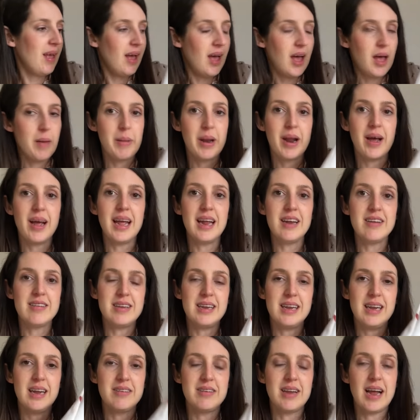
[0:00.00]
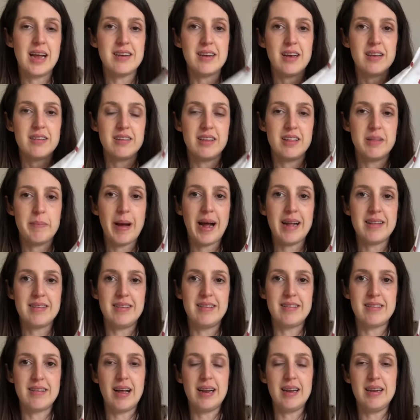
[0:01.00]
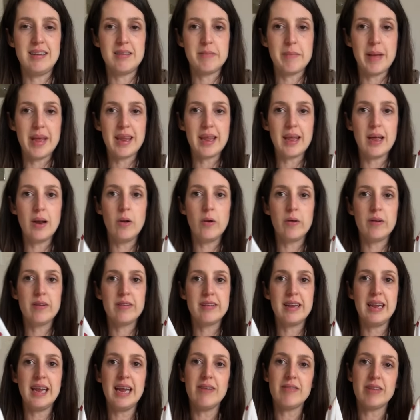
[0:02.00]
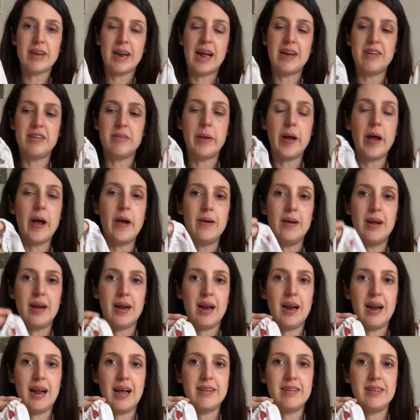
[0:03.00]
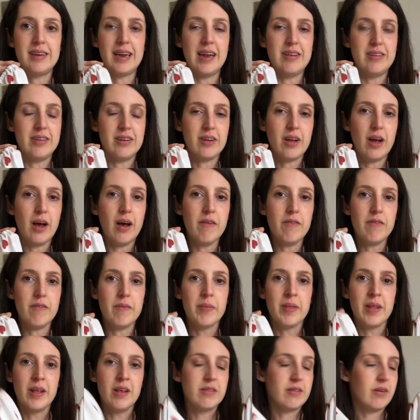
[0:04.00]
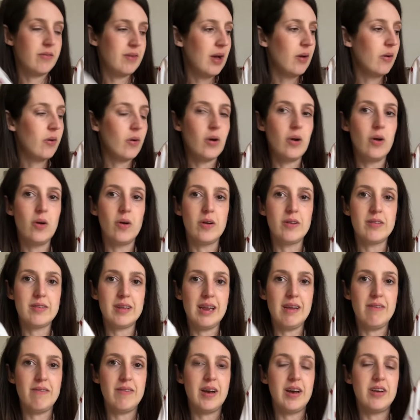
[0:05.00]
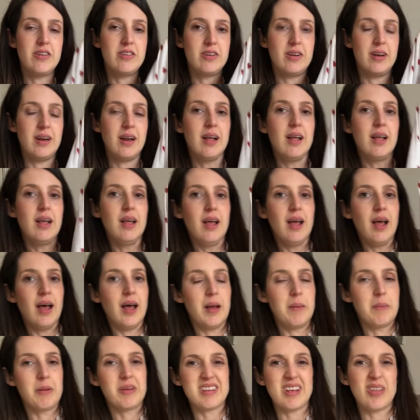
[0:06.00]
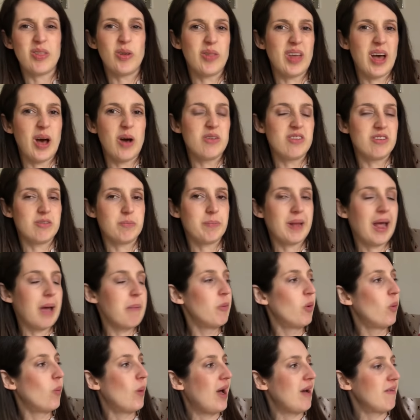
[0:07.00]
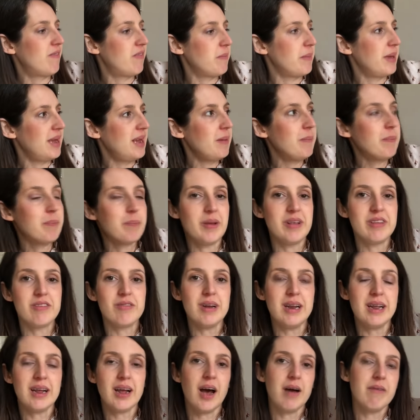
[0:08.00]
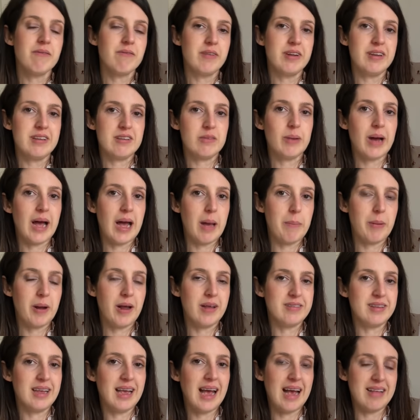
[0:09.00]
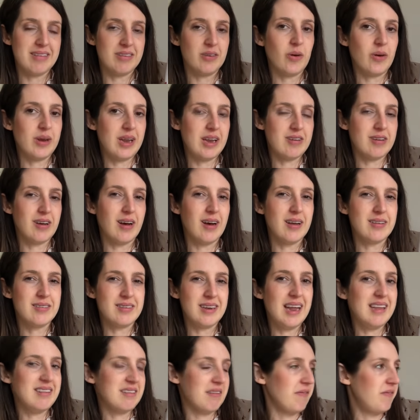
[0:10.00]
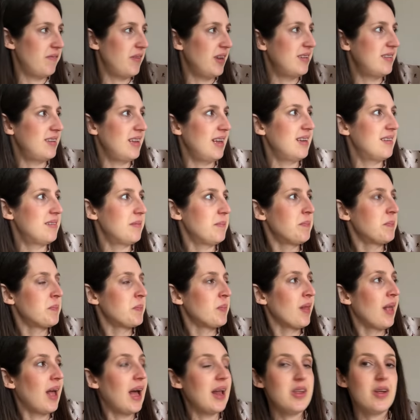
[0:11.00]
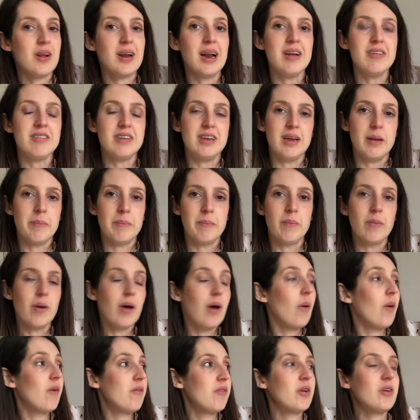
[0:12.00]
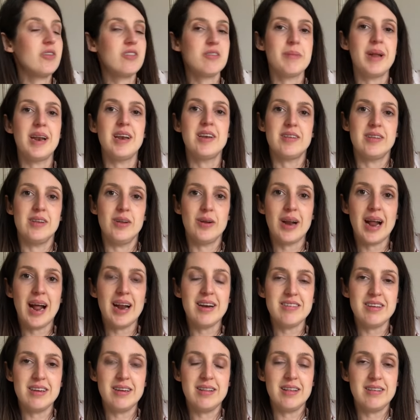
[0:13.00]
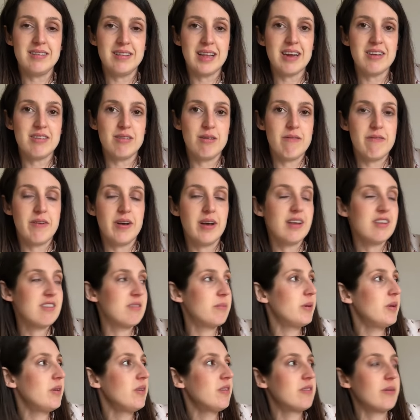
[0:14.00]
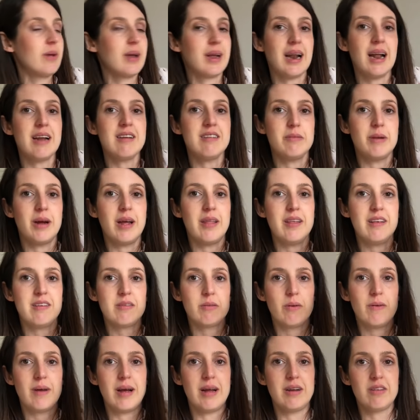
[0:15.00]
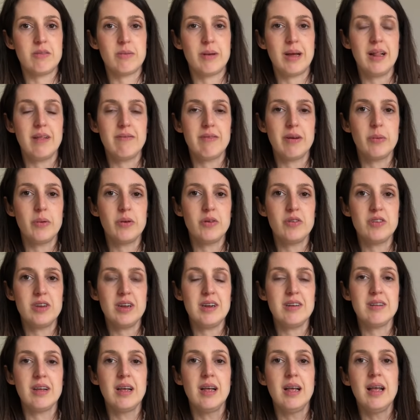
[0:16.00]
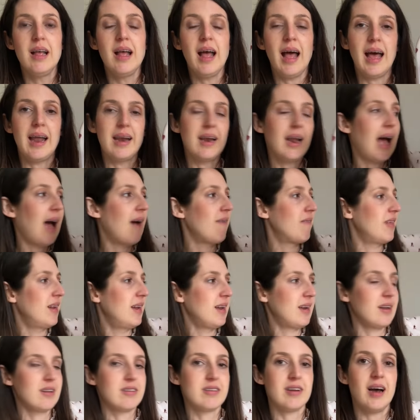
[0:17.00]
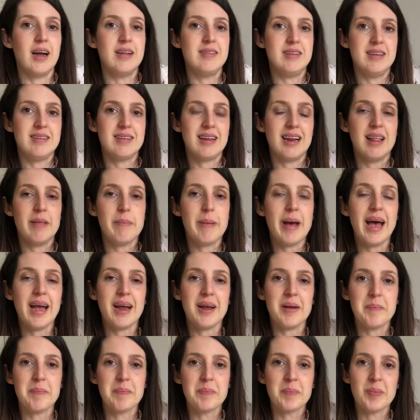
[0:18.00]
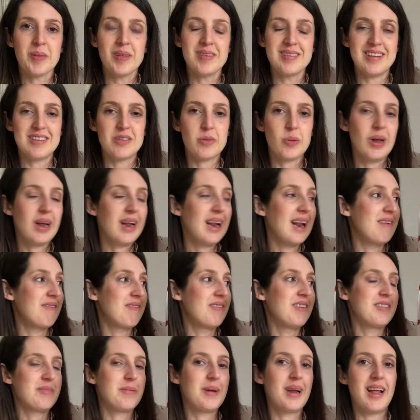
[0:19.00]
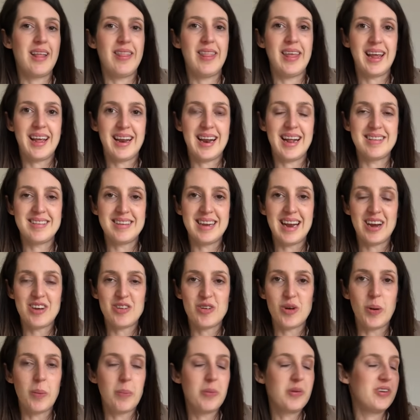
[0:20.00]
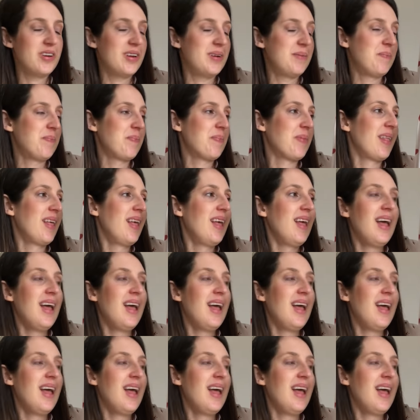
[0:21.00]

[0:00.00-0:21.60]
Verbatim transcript: Um, and I actually ad adjusted the pattern slightly to make it long sleeved and added my own little elasticated cuff. So I've now got a long sleeve version because um, I thought that would just get more wear for me. But it's really comfy to wear because it hasn't got any darts and it isn't fitted. And you can actually, um, oh, I forgot to mention, you can actually, this is actually reversible. So I could actually wear it this way around as well if I wanted and have the little tie detail at the back. So that's quite clever as well, I think, and adds an extra option.